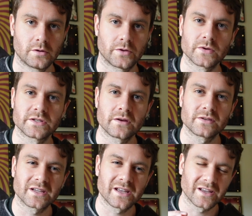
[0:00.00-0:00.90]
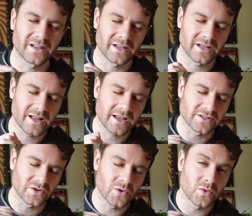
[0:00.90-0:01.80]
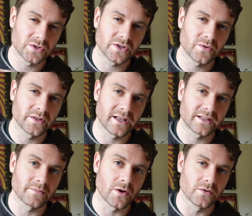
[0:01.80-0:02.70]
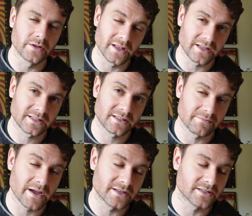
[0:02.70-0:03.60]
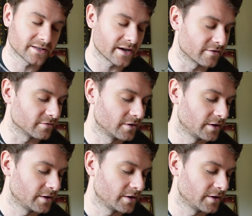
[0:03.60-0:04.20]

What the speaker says: Those notes again are going to connect to chord 2 in that mode, in that major scale,